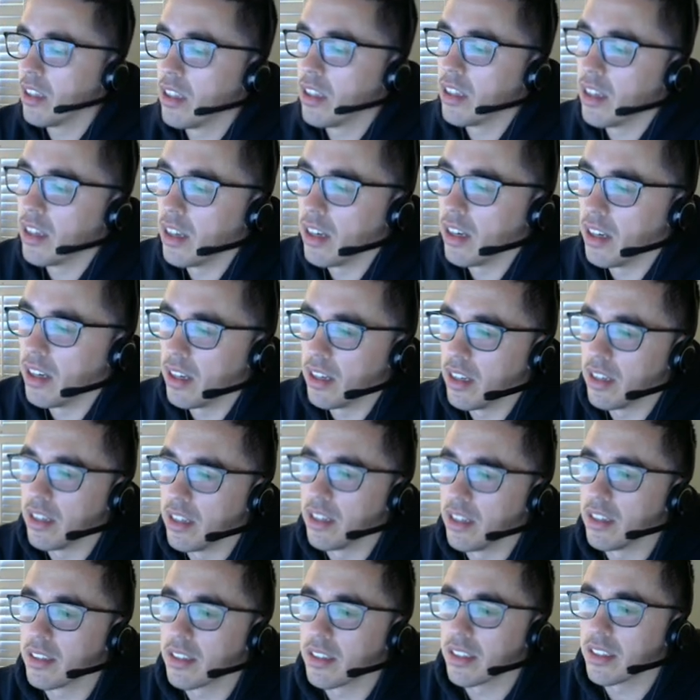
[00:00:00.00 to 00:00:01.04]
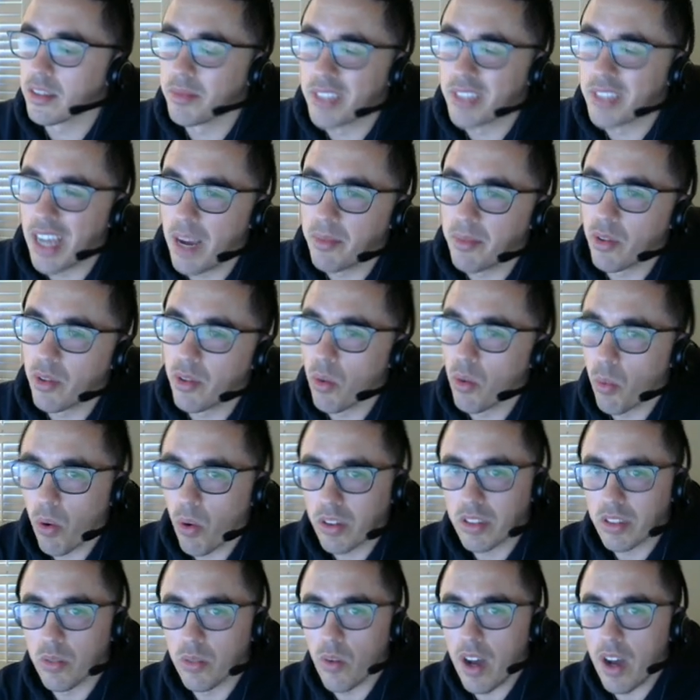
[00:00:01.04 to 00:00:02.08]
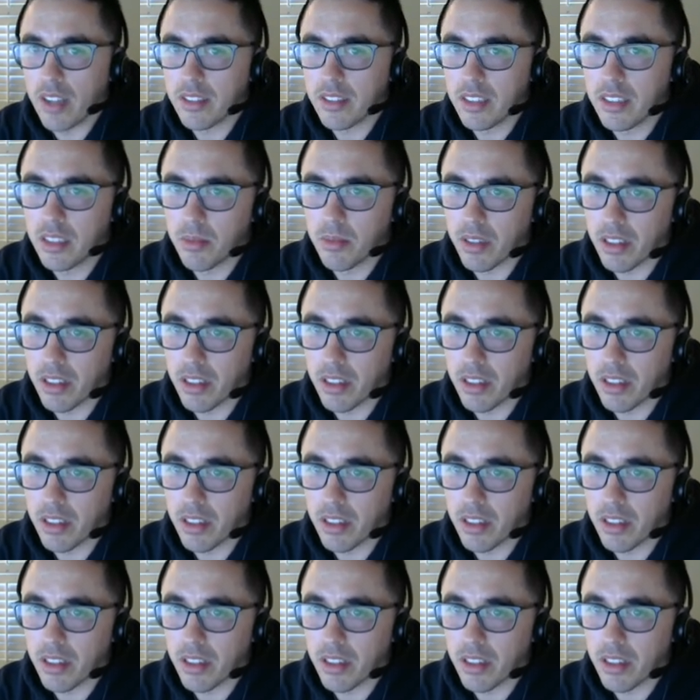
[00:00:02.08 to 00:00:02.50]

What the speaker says: some time during work to watch these,